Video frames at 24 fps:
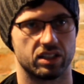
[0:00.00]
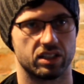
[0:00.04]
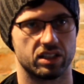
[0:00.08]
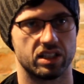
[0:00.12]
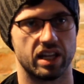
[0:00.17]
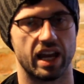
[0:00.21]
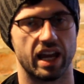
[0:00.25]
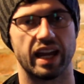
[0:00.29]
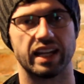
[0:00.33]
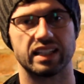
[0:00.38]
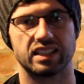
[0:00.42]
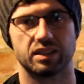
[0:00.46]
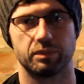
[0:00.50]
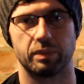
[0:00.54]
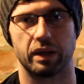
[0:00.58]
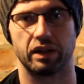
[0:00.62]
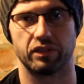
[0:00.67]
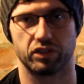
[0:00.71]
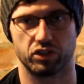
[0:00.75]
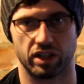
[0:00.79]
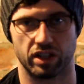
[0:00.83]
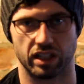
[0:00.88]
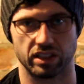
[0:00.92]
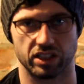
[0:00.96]
takes a bit of
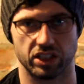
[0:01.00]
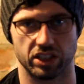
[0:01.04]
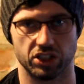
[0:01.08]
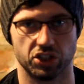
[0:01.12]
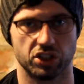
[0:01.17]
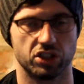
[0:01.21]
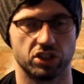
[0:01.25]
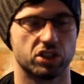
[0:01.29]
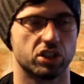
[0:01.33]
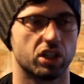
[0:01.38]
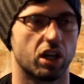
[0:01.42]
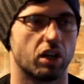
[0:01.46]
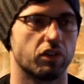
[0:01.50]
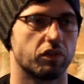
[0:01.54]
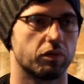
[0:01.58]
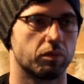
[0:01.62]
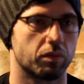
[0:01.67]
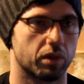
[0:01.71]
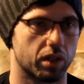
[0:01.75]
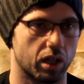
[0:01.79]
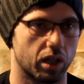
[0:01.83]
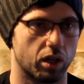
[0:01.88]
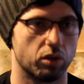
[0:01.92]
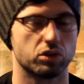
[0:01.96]
a transition. To go from
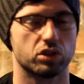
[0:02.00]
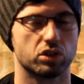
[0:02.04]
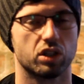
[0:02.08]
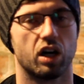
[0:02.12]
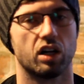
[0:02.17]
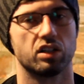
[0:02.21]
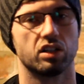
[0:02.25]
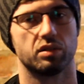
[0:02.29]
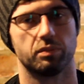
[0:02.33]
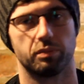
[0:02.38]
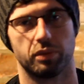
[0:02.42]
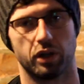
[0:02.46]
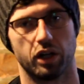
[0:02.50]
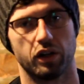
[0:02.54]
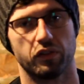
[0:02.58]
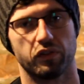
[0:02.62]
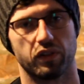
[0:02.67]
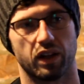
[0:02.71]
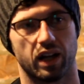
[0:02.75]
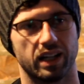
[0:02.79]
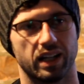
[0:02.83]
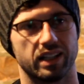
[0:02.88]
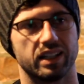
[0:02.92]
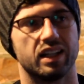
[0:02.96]
closed guard to
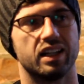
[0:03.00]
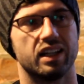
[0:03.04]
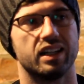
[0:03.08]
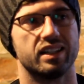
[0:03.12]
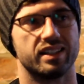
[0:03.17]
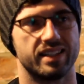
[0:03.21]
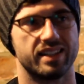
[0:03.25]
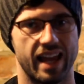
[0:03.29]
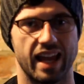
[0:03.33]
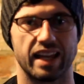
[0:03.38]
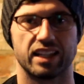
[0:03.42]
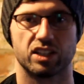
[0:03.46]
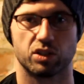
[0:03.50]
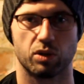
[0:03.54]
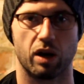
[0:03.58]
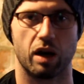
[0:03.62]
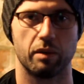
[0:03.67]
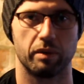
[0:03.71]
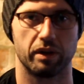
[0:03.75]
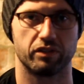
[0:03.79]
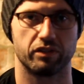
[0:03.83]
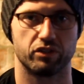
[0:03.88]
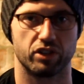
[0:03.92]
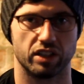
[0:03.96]
butterfly takes quite a
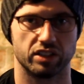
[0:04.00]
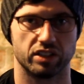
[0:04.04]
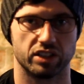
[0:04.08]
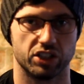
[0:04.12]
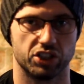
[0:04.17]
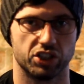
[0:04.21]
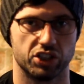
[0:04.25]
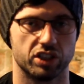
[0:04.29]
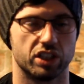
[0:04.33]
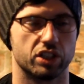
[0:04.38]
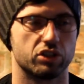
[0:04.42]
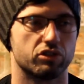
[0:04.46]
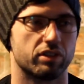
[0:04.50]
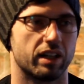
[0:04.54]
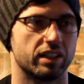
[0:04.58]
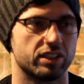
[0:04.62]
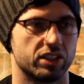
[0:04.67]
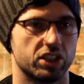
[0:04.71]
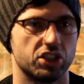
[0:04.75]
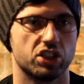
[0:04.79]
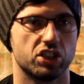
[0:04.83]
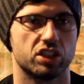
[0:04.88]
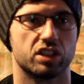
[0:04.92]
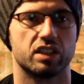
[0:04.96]
bit of transition. And
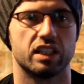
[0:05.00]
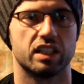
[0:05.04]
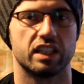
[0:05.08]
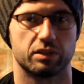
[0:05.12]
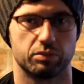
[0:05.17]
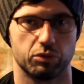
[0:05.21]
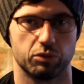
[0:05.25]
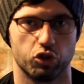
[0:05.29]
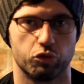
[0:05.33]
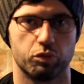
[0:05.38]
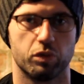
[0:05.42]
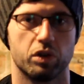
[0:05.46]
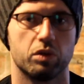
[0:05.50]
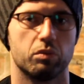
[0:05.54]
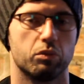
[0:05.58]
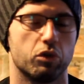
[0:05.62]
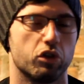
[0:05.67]
transition is movement.